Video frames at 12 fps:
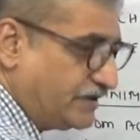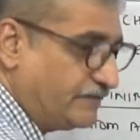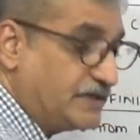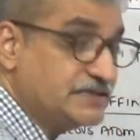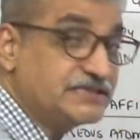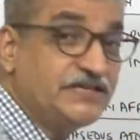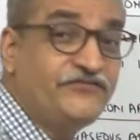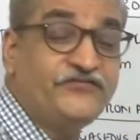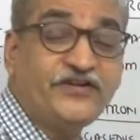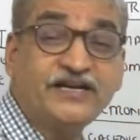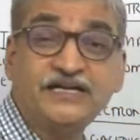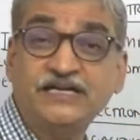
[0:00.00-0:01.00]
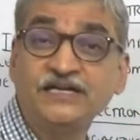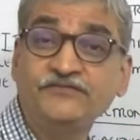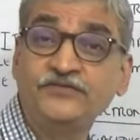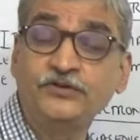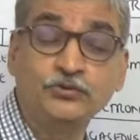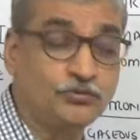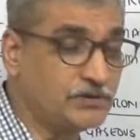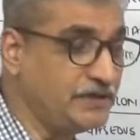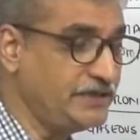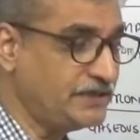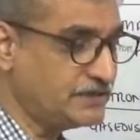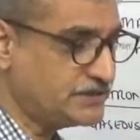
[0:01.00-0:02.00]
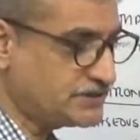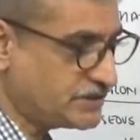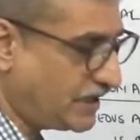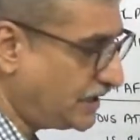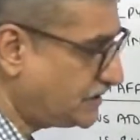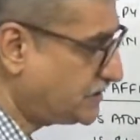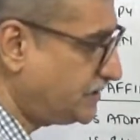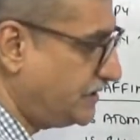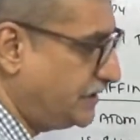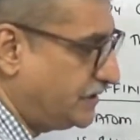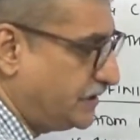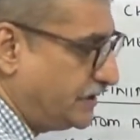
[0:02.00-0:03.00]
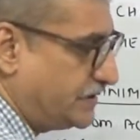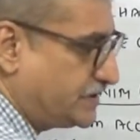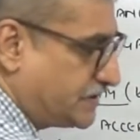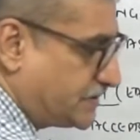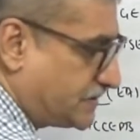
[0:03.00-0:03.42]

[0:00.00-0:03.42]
that is effective nuclear charge increases.